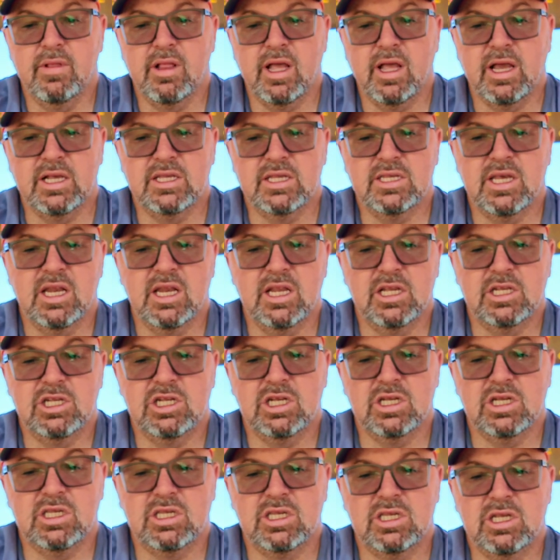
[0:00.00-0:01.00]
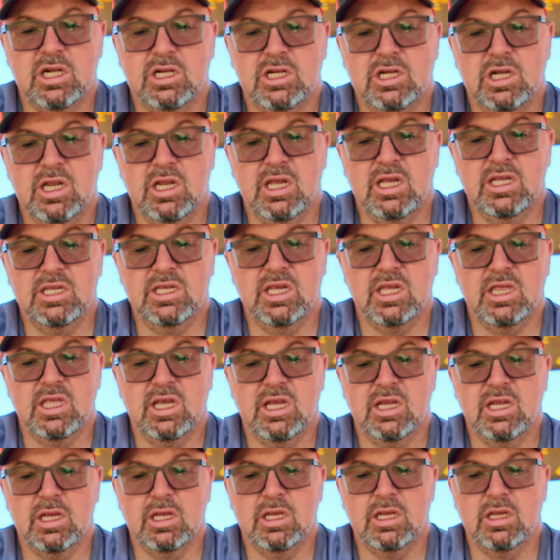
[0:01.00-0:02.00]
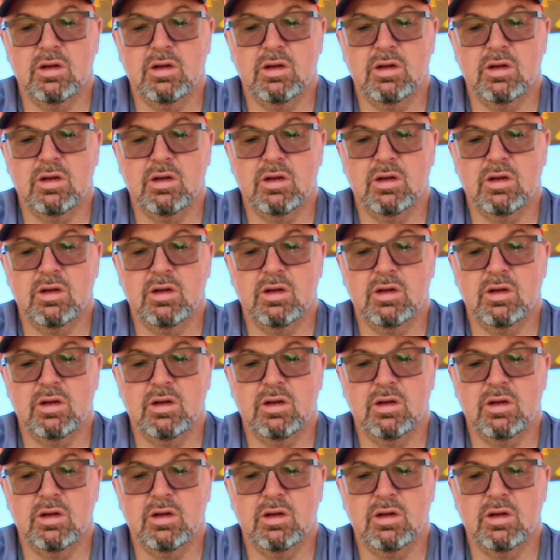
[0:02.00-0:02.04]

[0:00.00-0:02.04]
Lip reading: Like I said, it's just such an easy thing to